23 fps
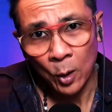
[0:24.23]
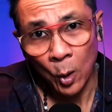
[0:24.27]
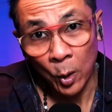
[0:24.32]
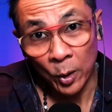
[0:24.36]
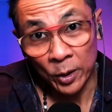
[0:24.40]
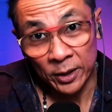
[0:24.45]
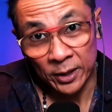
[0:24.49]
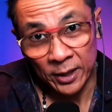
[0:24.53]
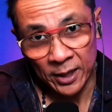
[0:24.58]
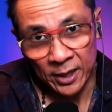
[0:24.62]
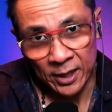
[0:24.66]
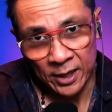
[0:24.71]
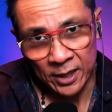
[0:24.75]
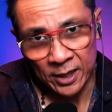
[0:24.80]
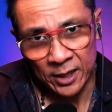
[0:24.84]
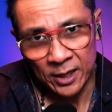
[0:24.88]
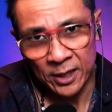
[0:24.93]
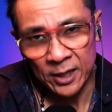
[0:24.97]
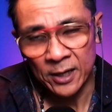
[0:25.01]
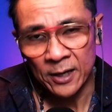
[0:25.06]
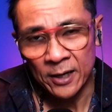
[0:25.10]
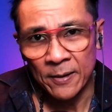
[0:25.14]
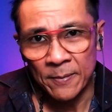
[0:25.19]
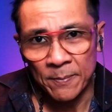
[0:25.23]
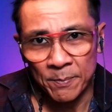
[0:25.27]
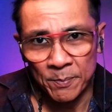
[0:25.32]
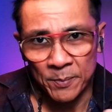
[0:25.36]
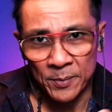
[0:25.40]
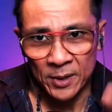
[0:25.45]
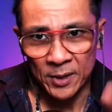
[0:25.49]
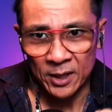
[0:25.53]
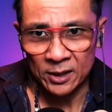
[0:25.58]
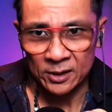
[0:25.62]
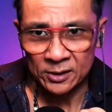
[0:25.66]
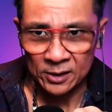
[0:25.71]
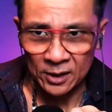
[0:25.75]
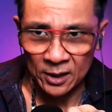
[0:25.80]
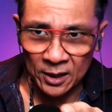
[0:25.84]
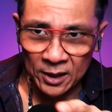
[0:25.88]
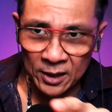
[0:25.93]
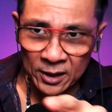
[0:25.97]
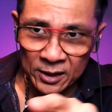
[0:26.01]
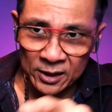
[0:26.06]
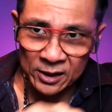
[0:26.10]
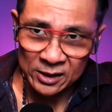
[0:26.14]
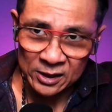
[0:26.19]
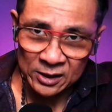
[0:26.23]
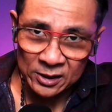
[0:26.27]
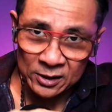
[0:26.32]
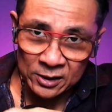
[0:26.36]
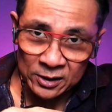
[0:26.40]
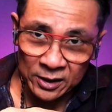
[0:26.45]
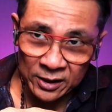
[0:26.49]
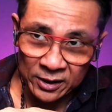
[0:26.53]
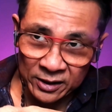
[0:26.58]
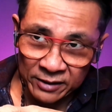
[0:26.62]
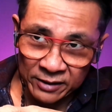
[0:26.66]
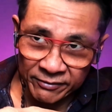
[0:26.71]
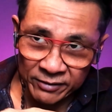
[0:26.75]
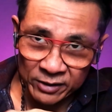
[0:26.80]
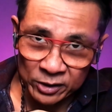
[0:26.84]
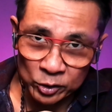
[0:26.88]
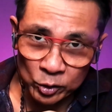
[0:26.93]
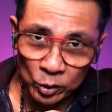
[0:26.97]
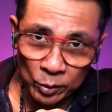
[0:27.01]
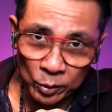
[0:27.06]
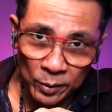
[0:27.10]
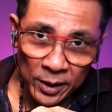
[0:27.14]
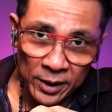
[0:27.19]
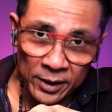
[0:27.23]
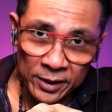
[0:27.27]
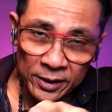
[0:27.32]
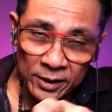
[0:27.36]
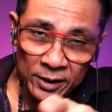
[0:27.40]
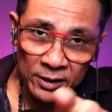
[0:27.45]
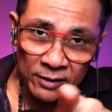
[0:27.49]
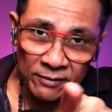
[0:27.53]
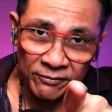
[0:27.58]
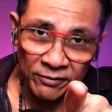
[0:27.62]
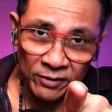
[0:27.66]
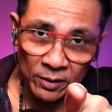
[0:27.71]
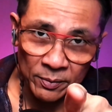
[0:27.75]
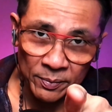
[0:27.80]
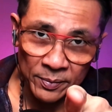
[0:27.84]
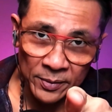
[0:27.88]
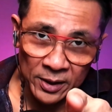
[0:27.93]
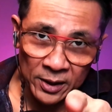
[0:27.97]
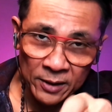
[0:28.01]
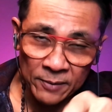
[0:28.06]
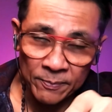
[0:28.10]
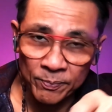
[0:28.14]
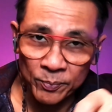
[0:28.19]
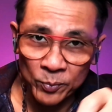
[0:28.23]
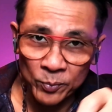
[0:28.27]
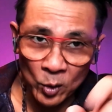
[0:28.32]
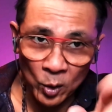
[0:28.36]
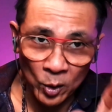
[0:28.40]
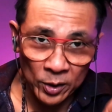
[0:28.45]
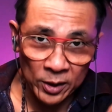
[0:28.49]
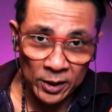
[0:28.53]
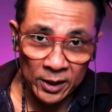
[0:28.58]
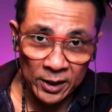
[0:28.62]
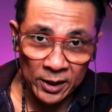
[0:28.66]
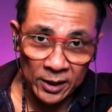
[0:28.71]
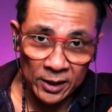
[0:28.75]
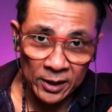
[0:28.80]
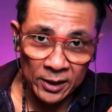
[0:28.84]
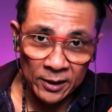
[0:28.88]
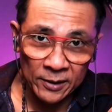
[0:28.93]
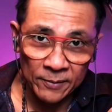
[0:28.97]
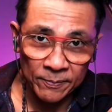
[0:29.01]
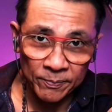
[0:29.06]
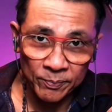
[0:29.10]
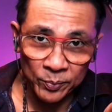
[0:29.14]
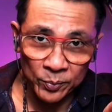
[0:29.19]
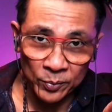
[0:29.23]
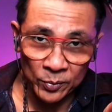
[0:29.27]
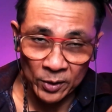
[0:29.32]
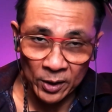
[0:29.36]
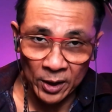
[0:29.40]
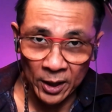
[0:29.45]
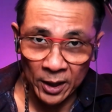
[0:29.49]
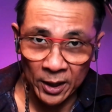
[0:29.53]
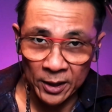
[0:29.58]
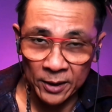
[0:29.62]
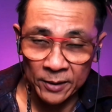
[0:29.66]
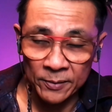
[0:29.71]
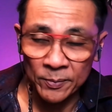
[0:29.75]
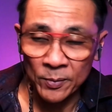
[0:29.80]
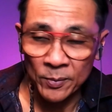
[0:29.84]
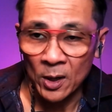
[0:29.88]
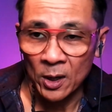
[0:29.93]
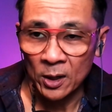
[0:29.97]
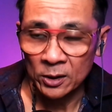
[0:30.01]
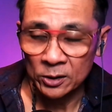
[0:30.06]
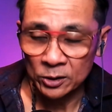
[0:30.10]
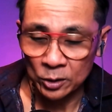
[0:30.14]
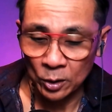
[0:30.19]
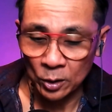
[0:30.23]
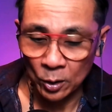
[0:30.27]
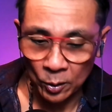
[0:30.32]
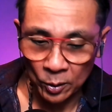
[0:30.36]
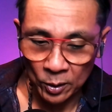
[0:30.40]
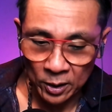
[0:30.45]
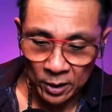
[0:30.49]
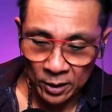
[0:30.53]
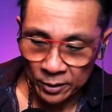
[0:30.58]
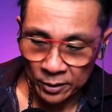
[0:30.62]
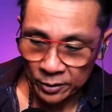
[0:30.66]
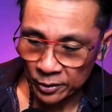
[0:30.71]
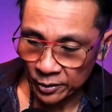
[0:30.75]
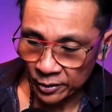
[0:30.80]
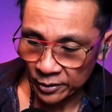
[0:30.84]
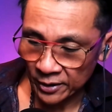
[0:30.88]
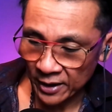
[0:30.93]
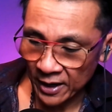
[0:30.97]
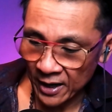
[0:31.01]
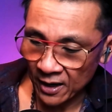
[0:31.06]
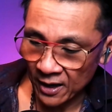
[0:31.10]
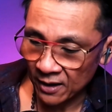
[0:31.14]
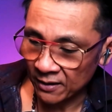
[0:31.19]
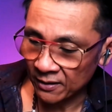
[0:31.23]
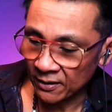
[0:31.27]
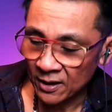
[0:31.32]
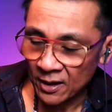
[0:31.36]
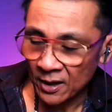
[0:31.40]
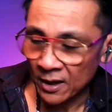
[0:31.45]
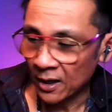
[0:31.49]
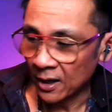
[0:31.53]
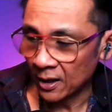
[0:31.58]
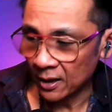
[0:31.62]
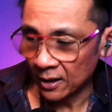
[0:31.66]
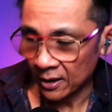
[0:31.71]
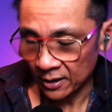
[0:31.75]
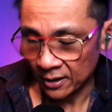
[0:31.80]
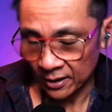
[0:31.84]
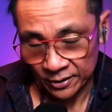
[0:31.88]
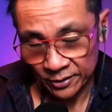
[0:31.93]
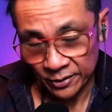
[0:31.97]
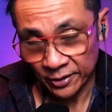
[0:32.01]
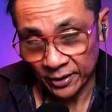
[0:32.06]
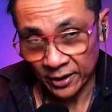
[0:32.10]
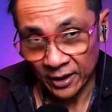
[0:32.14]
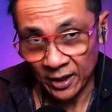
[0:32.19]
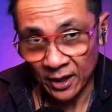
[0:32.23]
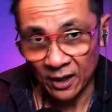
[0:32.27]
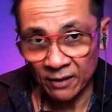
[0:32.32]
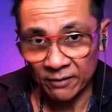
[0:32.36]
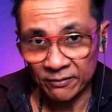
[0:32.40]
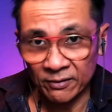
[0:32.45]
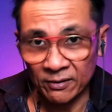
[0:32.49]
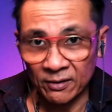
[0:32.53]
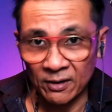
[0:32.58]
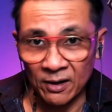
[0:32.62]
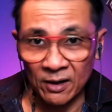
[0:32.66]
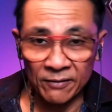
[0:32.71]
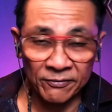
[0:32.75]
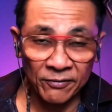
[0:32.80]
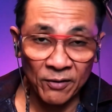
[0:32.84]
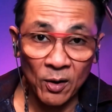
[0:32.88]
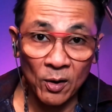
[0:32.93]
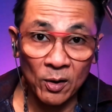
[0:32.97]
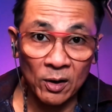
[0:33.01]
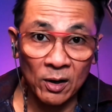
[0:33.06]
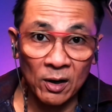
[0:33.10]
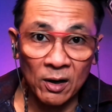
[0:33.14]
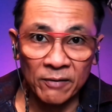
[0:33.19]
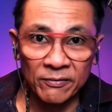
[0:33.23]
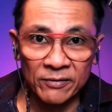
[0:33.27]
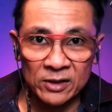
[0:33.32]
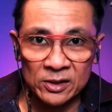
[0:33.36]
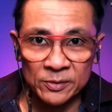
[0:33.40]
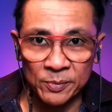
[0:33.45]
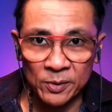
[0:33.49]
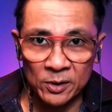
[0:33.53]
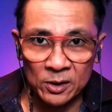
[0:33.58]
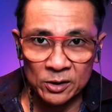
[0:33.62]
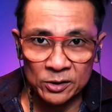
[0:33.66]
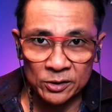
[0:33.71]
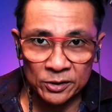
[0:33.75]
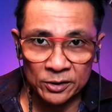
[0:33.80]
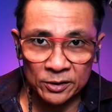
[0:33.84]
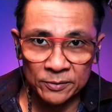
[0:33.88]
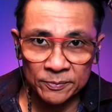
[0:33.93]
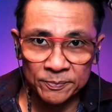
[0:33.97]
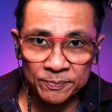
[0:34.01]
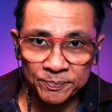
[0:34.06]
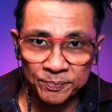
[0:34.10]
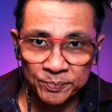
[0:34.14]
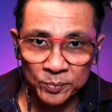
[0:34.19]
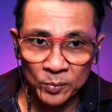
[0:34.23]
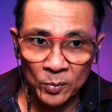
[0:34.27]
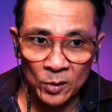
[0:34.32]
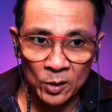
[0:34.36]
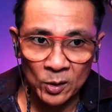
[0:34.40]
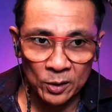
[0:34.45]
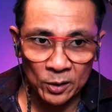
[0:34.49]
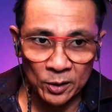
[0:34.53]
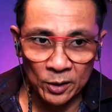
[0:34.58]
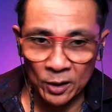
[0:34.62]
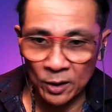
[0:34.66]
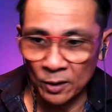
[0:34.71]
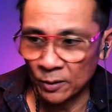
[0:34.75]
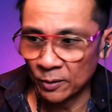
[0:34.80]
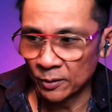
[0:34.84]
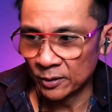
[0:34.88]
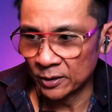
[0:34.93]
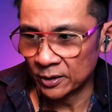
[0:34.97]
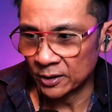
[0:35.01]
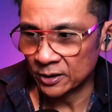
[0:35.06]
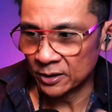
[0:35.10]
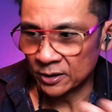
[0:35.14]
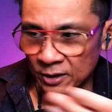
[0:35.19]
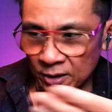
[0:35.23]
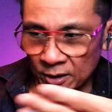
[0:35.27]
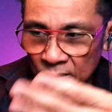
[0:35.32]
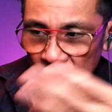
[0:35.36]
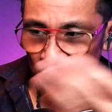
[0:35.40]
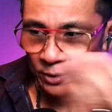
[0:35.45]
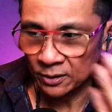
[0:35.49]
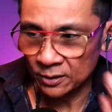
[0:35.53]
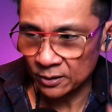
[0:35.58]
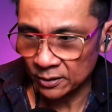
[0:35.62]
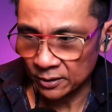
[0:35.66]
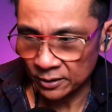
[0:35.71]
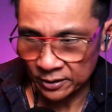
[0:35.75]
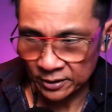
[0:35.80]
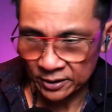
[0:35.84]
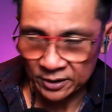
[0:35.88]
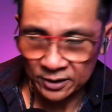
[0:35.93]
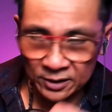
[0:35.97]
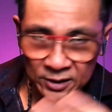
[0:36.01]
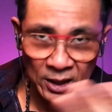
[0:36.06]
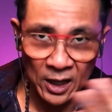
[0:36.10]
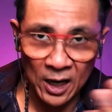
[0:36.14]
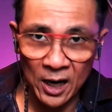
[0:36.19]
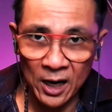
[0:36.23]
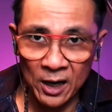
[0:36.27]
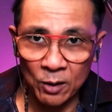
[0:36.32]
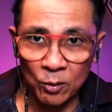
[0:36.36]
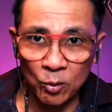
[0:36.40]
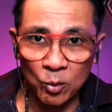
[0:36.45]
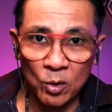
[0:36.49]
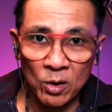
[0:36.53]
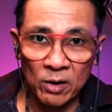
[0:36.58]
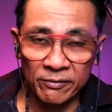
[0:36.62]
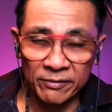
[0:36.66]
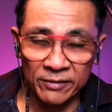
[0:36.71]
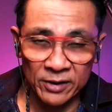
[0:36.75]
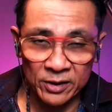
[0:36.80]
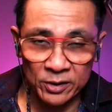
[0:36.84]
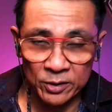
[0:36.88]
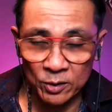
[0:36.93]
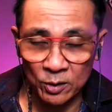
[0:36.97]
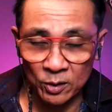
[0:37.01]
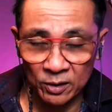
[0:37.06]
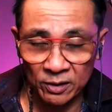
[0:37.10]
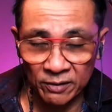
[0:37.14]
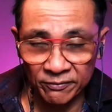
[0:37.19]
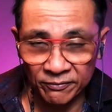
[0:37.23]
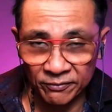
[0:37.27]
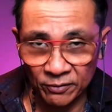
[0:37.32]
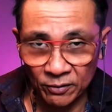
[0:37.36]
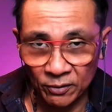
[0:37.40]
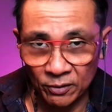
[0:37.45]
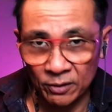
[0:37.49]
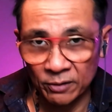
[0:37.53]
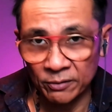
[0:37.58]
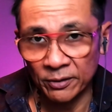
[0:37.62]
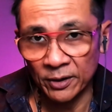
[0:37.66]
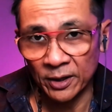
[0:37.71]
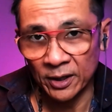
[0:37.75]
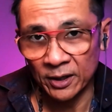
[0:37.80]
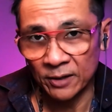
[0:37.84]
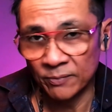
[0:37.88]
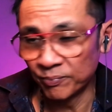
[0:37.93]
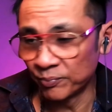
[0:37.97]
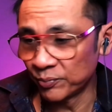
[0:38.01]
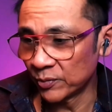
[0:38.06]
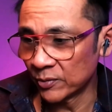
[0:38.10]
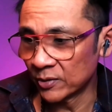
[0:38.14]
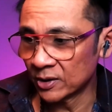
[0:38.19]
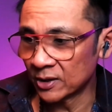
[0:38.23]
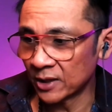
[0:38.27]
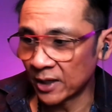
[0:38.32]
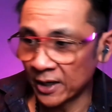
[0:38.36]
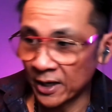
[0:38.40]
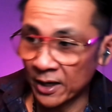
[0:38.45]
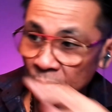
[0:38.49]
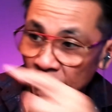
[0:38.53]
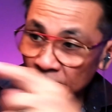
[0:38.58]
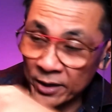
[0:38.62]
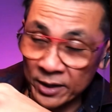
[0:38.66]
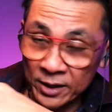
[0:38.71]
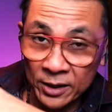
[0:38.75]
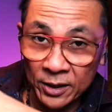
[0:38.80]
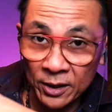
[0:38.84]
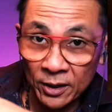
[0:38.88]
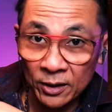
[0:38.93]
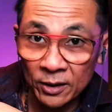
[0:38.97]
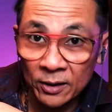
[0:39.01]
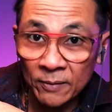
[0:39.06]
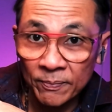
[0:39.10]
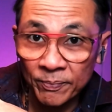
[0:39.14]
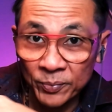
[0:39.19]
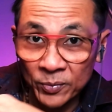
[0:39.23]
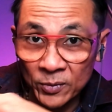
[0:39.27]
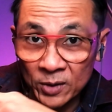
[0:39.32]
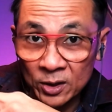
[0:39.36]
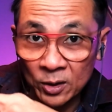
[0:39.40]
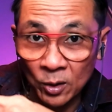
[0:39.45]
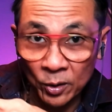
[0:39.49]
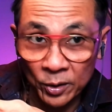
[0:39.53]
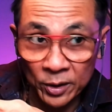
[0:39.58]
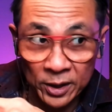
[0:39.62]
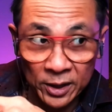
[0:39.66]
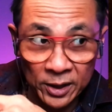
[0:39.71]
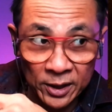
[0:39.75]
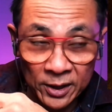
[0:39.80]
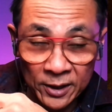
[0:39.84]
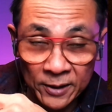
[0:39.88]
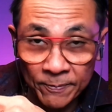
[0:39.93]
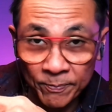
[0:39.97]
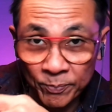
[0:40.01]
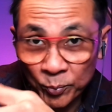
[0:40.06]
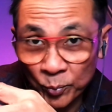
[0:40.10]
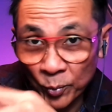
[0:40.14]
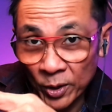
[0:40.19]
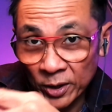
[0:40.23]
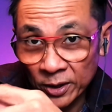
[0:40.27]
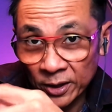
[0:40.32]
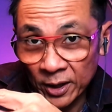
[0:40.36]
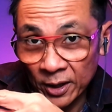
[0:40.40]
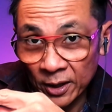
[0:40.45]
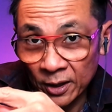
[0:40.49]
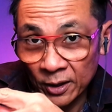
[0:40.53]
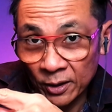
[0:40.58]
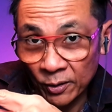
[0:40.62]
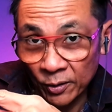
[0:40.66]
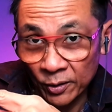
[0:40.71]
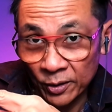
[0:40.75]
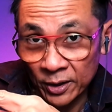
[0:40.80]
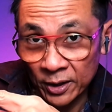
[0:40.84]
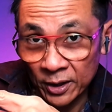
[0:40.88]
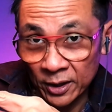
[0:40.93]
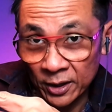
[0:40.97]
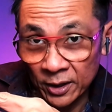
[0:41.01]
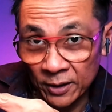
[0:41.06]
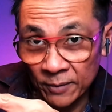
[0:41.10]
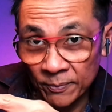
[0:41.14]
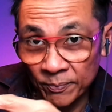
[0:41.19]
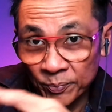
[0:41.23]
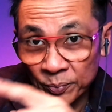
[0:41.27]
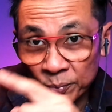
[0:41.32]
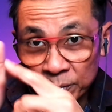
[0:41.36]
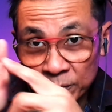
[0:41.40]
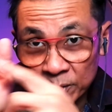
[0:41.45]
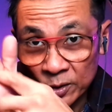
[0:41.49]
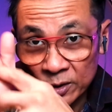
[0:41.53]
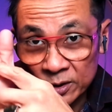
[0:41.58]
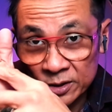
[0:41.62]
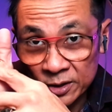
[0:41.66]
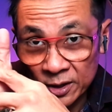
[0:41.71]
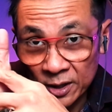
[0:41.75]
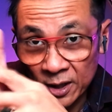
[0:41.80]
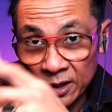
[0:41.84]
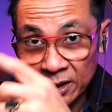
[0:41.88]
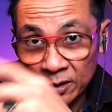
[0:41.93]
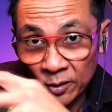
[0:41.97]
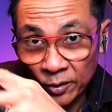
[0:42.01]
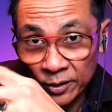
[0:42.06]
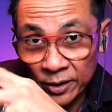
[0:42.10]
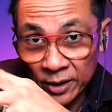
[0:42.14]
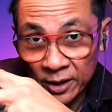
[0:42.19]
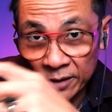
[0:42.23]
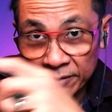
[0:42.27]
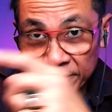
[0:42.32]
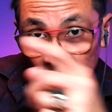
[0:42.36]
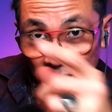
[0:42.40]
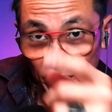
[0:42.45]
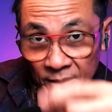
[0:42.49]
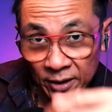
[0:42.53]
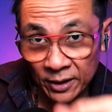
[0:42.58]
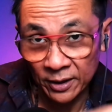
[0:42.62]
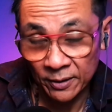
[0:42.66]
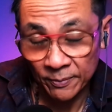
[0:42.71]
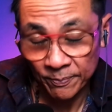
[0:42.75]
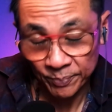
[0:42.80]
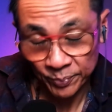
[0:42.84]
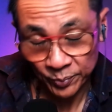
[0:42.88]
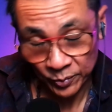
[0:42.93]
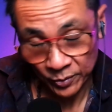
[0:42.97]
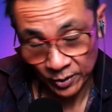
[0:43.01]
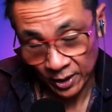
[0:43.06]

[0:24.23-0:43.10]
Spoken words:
Kon ni means this individual right here in front of me. Kon ni. Okay, so you can have a photo of this person, you know, this girl or this guy or whoever that you're looking for, right? And it's like, hey, right here, it's konni right there, konni. You see it, konni right there.